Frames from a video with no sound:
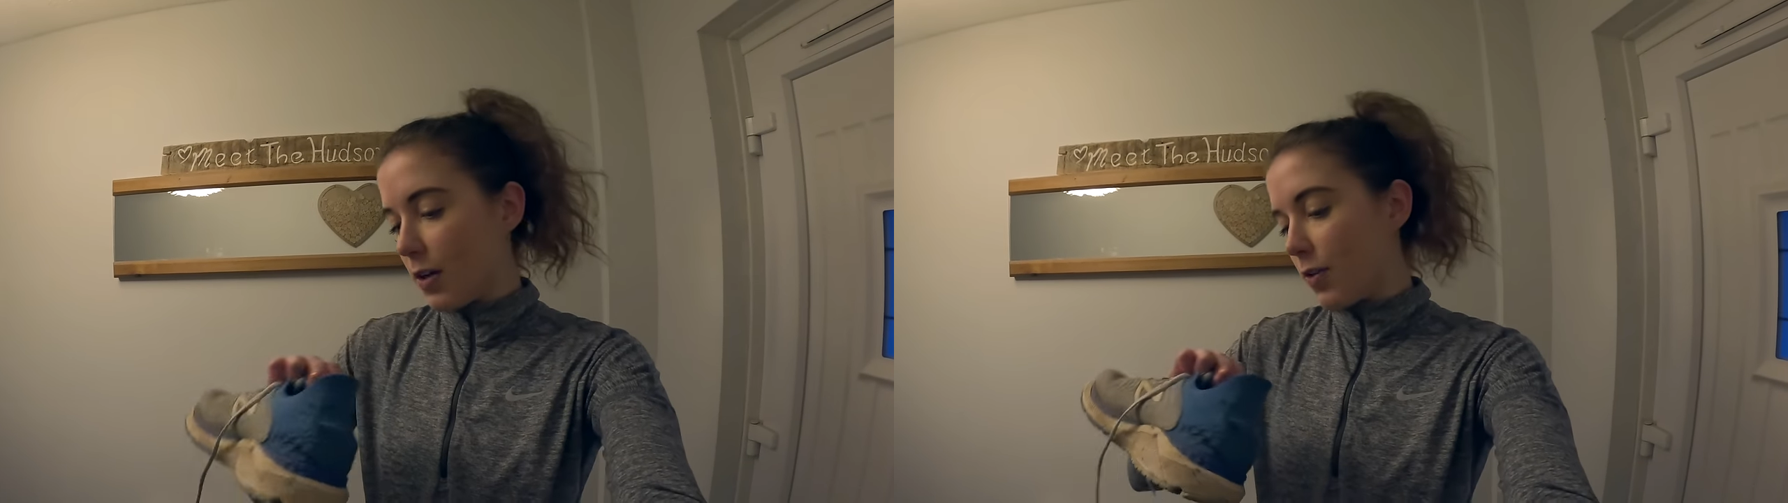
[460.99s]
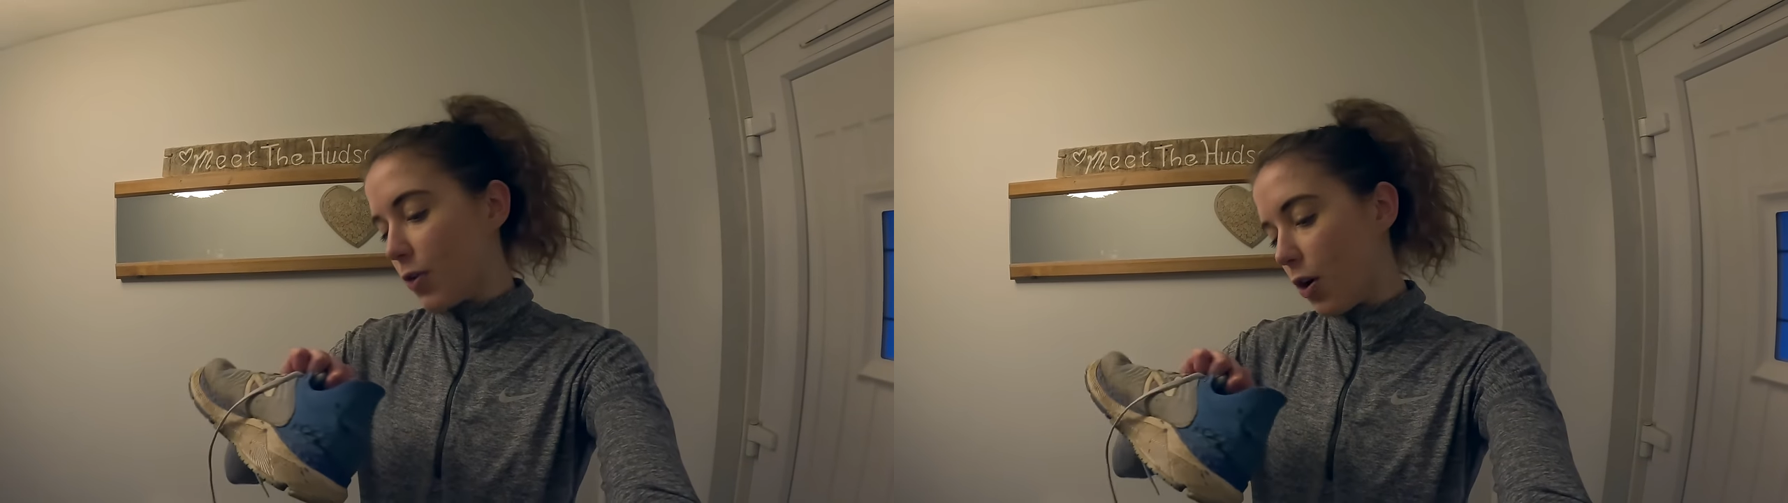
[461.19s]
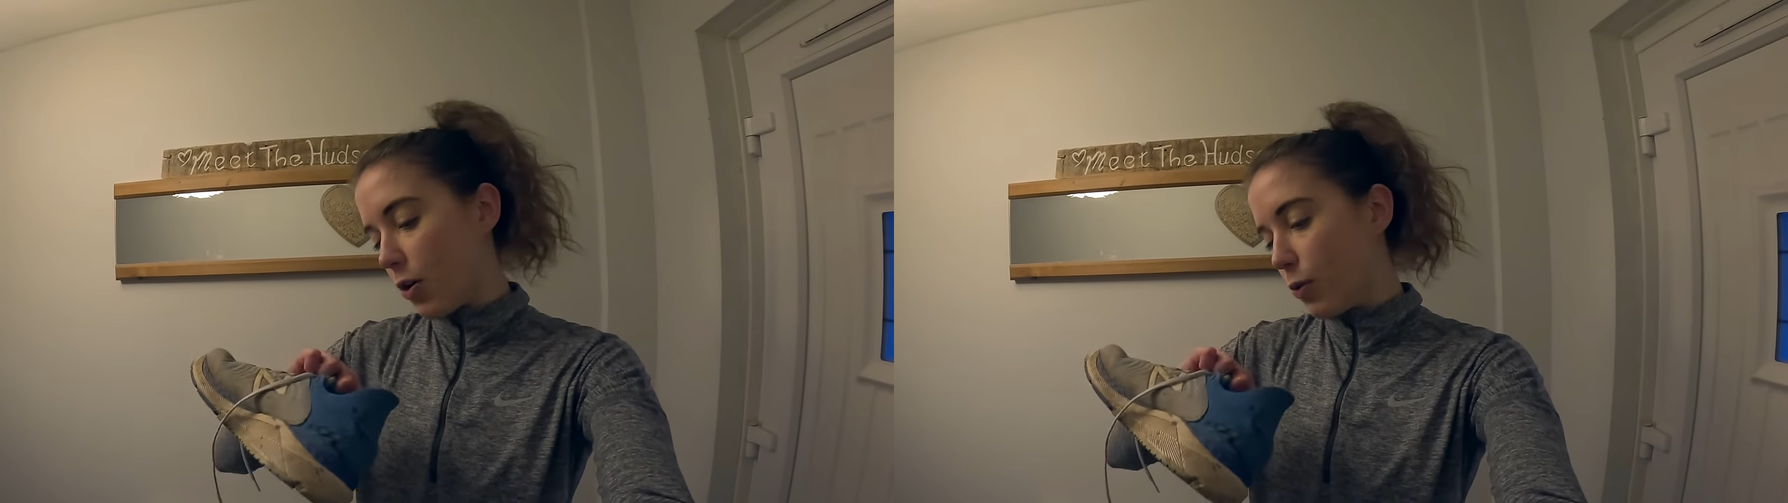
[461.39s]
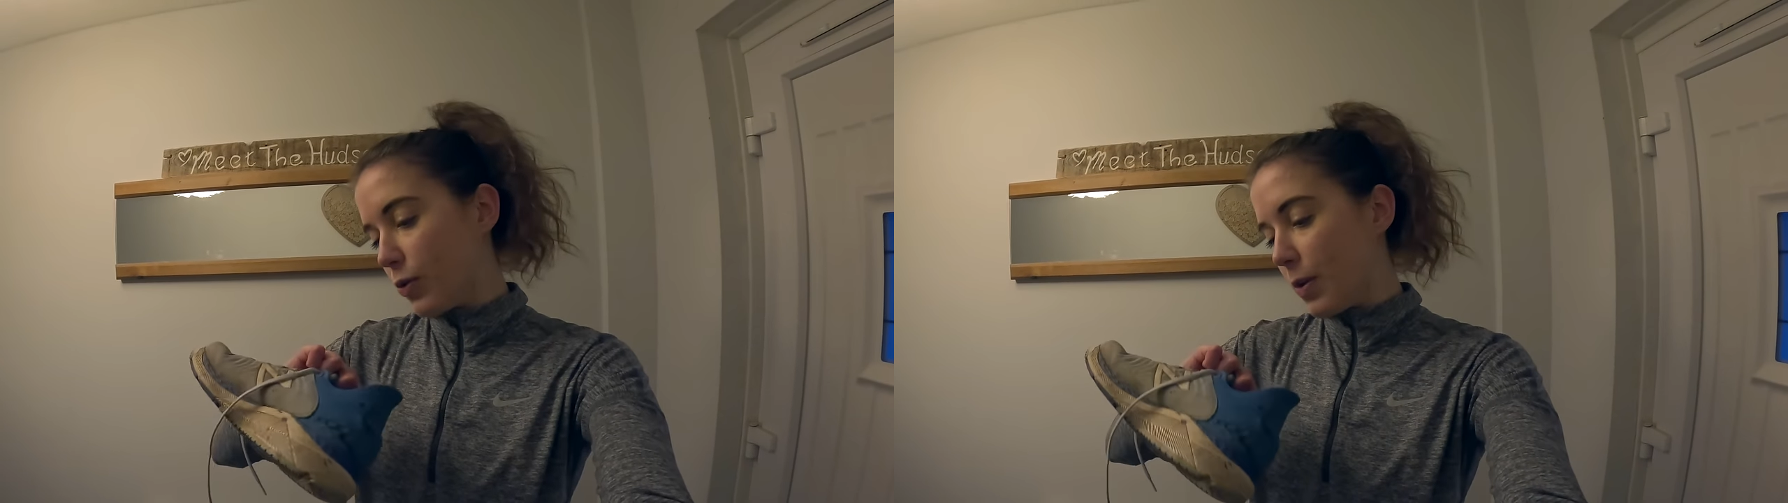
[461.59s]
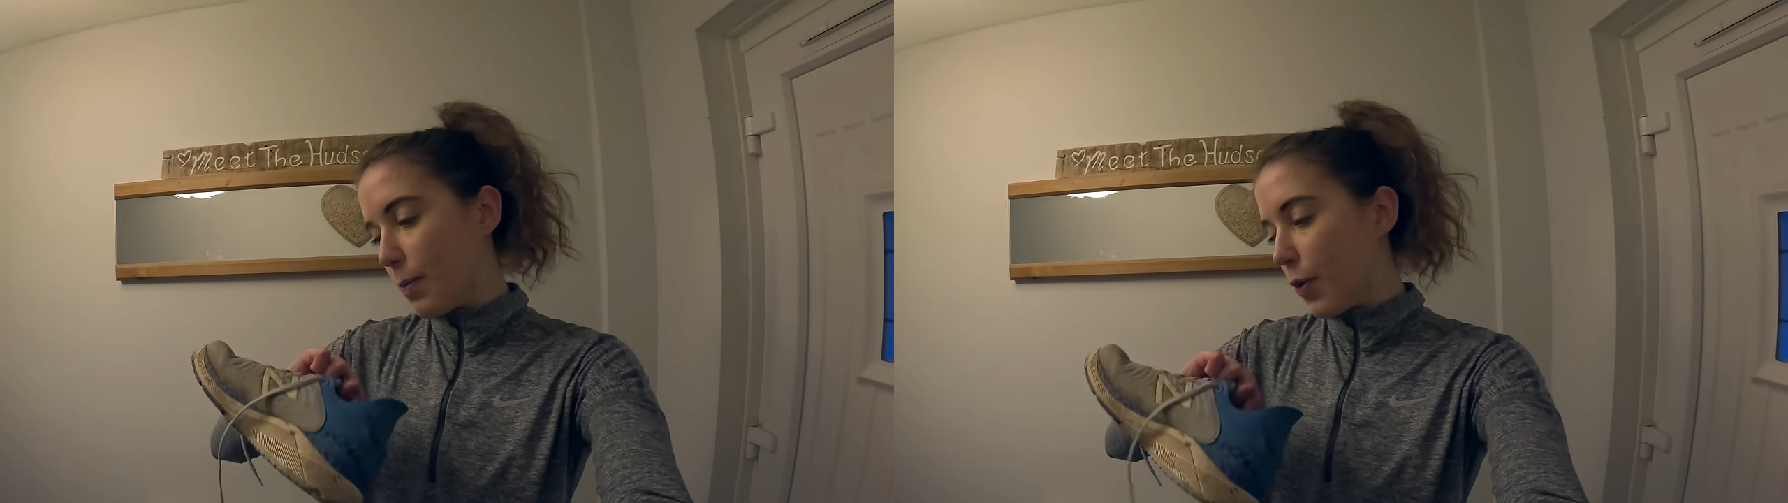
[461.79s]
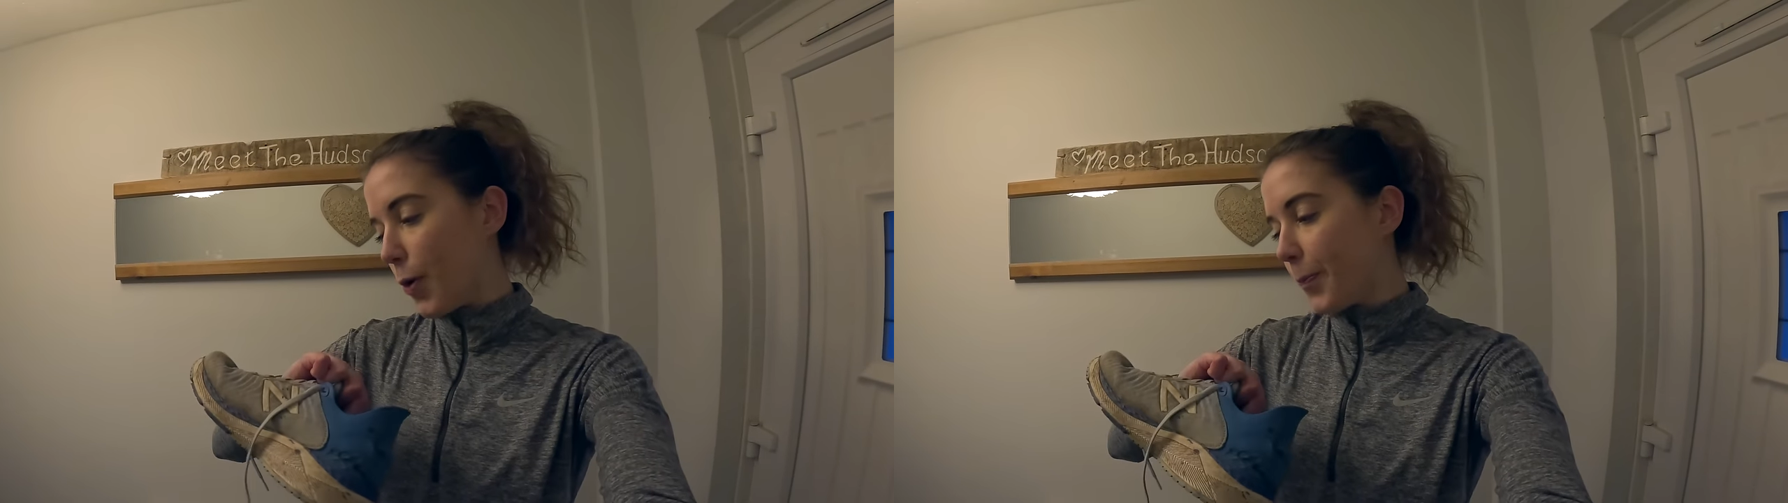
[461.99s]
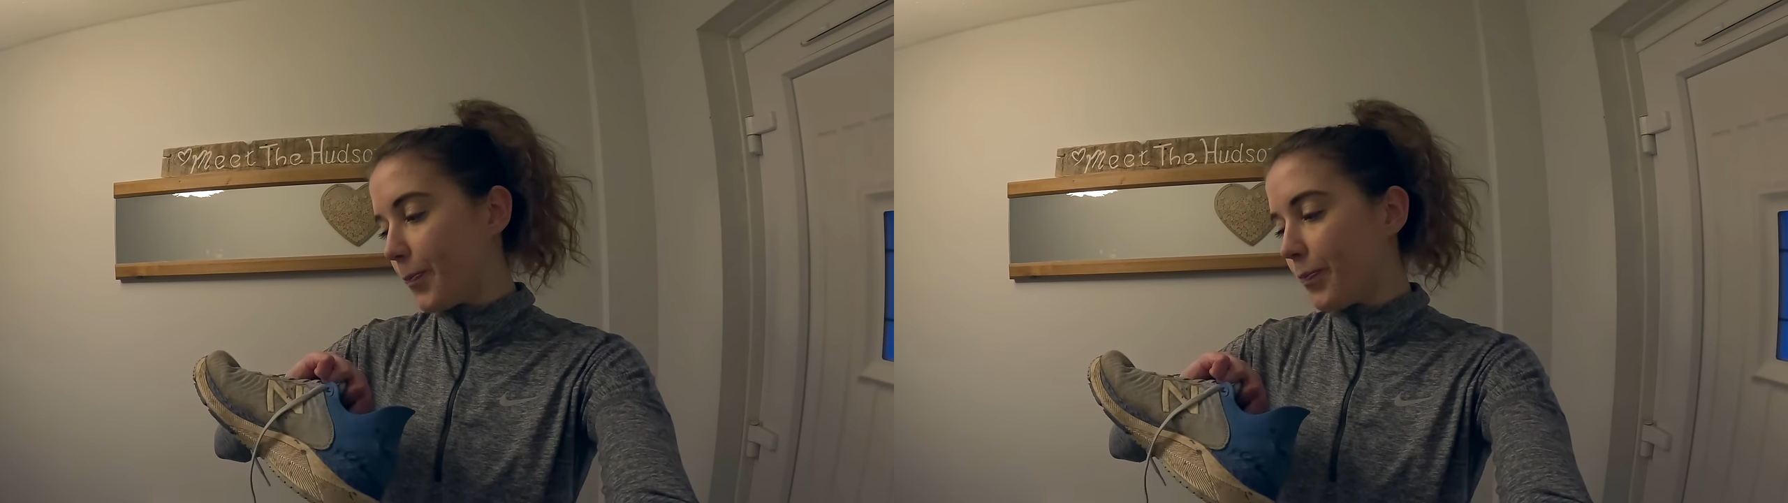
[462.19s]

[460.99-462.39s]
have got holes in, but